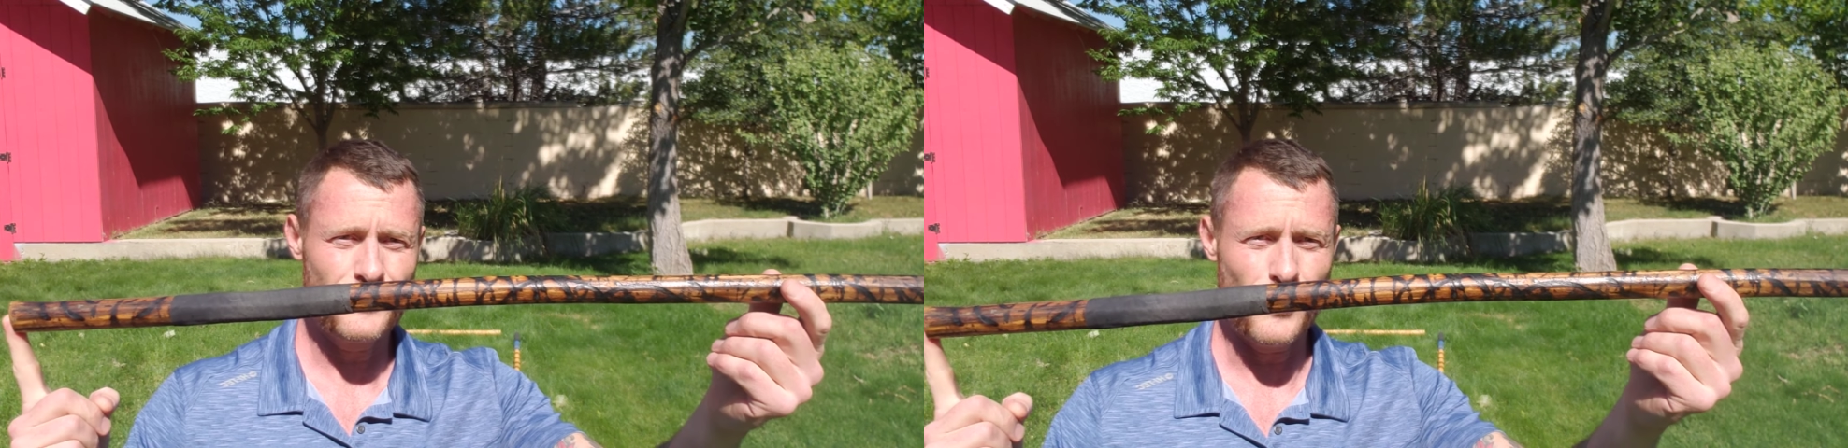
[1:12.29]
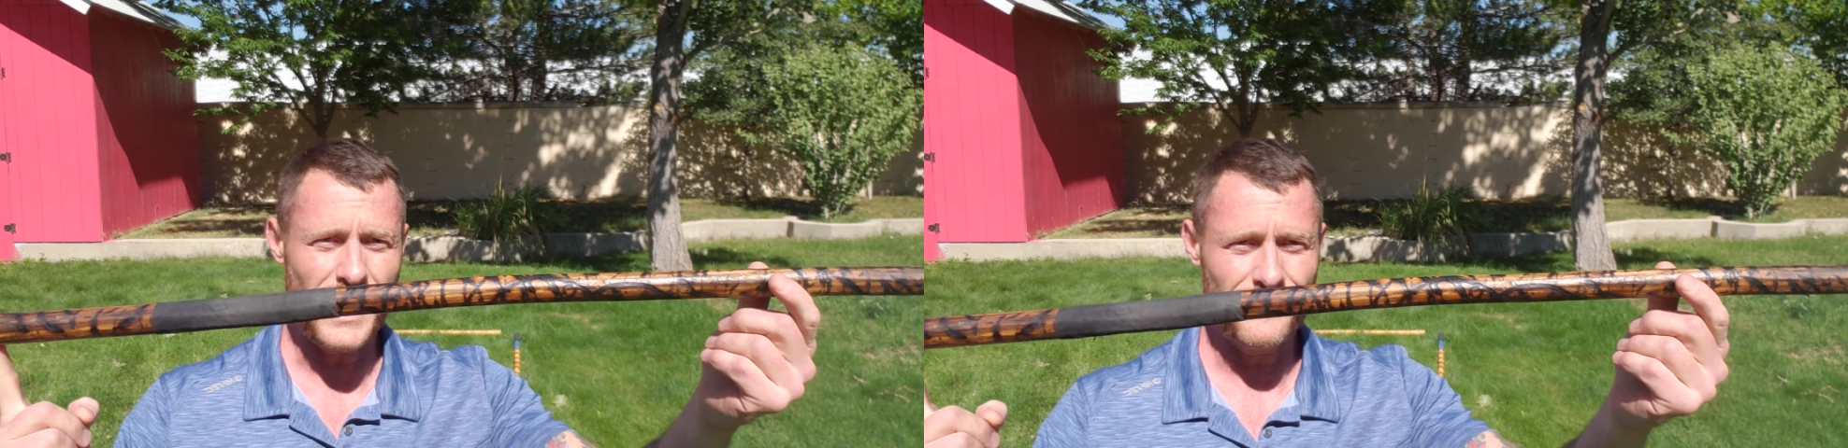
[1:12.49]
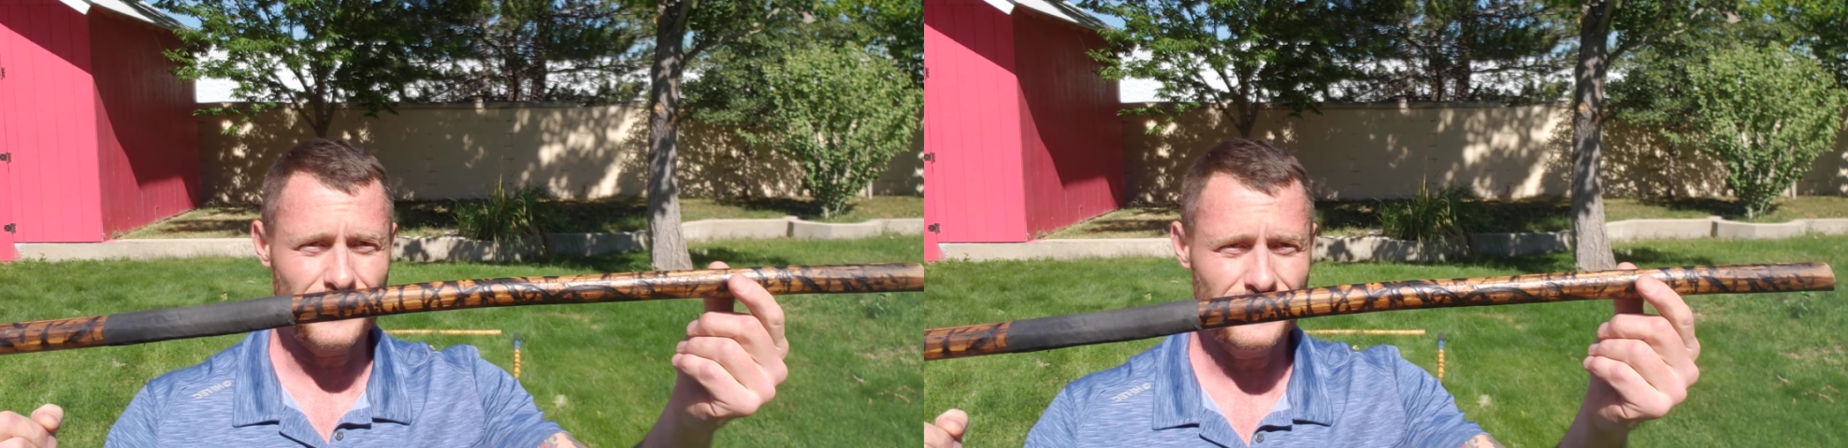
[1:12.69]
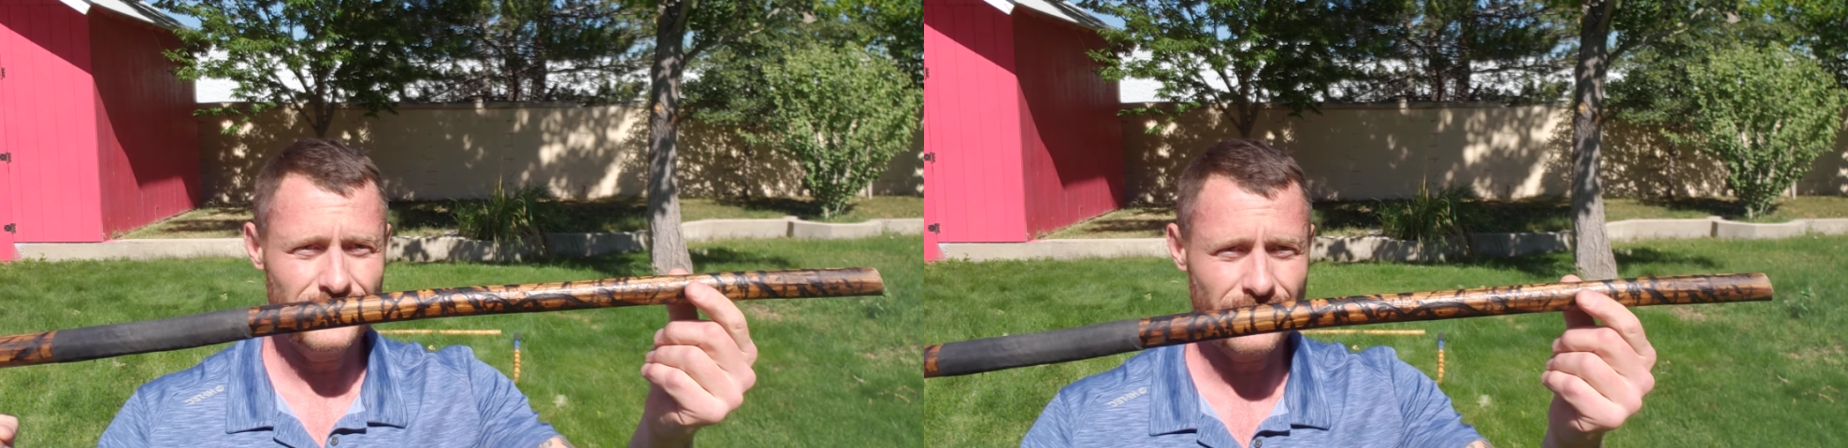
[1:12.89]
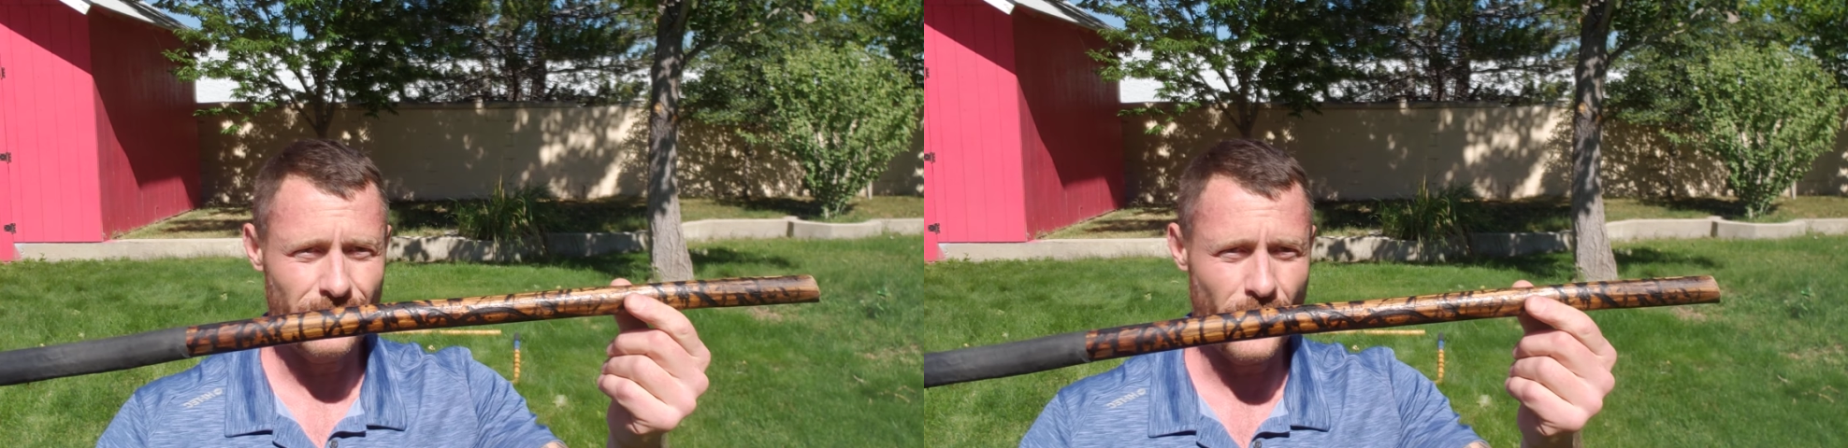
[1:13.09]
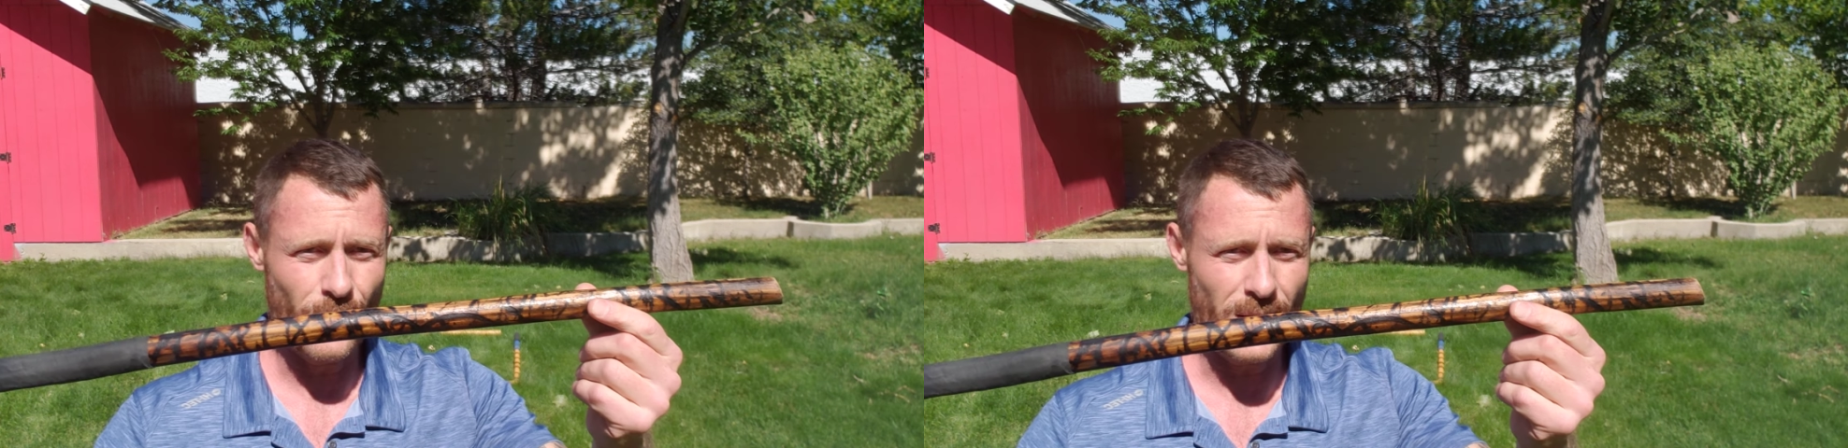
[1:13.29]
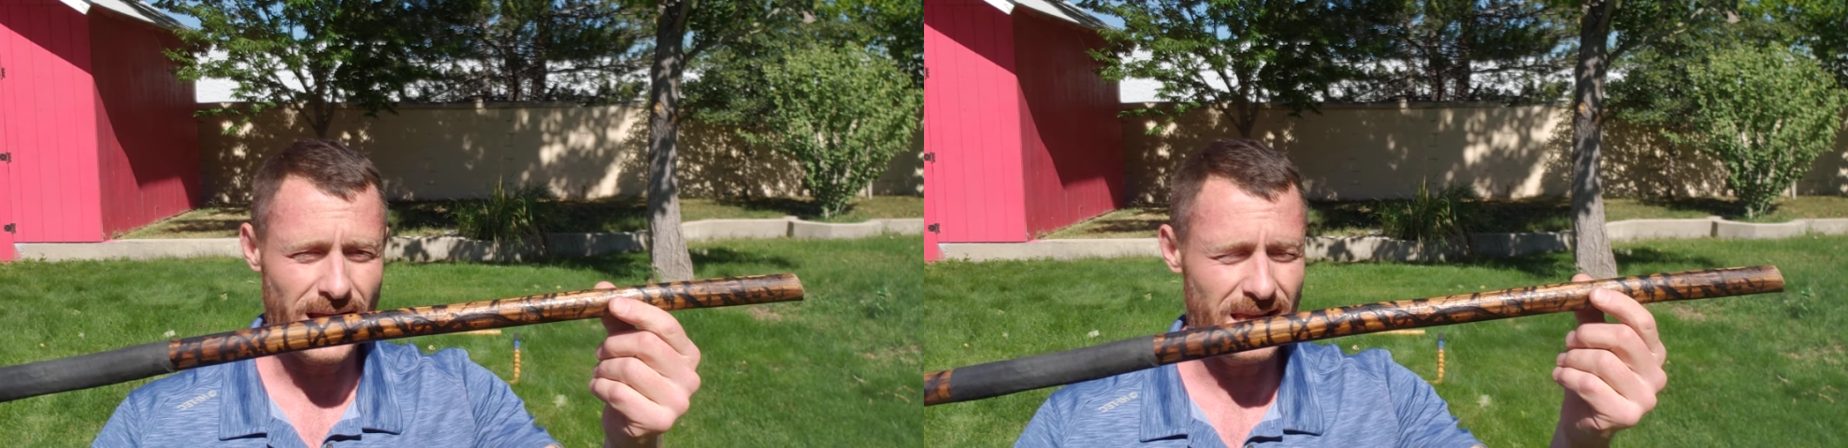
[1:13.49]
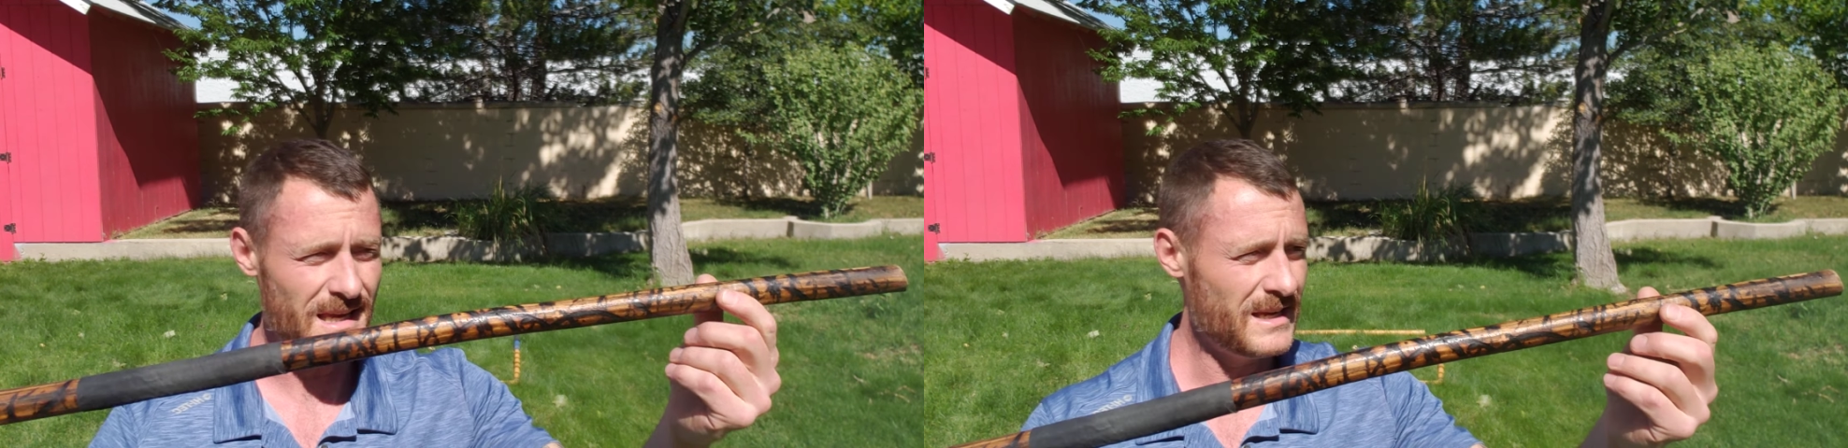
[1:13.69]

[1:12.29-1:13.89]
guava from Hawaii.